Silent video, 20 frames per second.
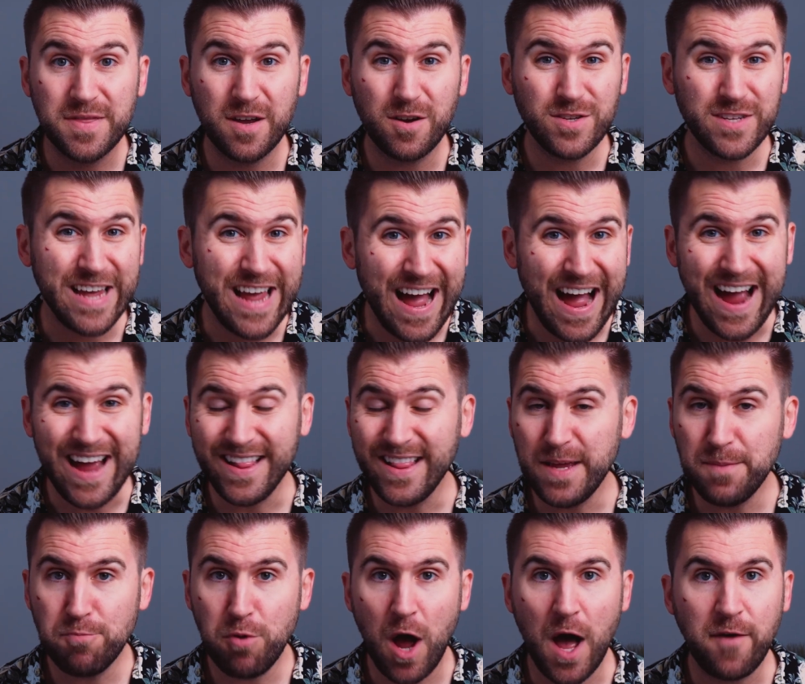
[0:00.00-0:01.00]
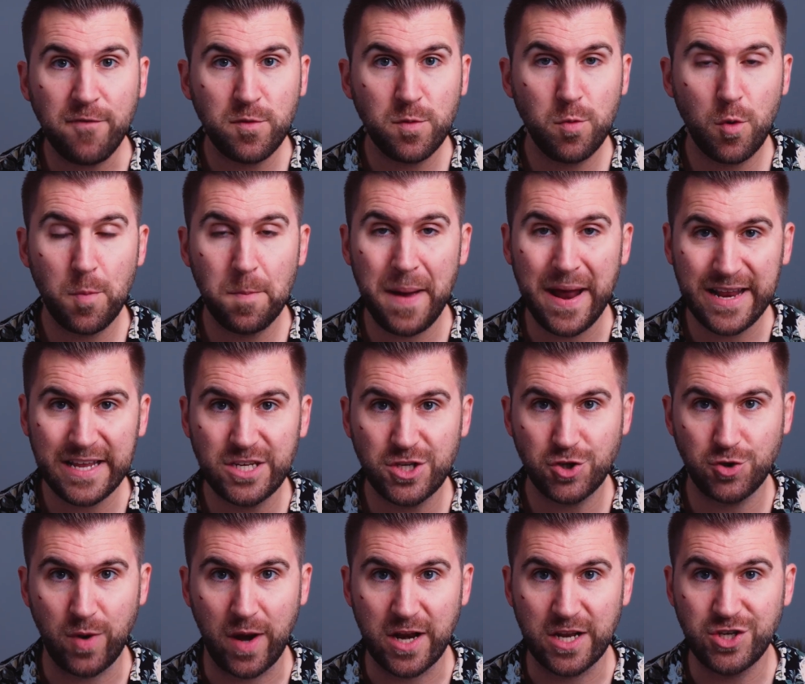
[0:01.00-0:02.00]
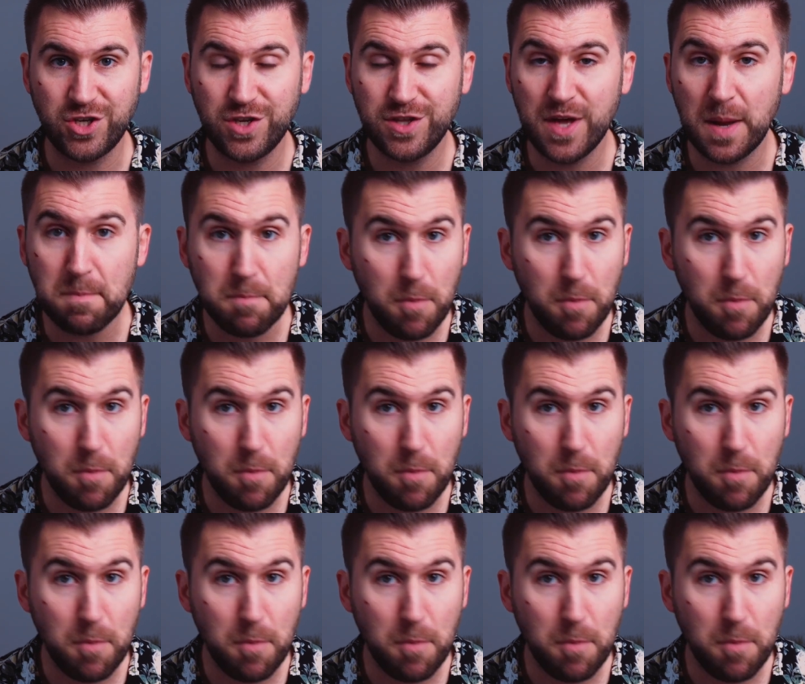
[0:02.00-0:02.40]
there's a highly profitable betting strategy that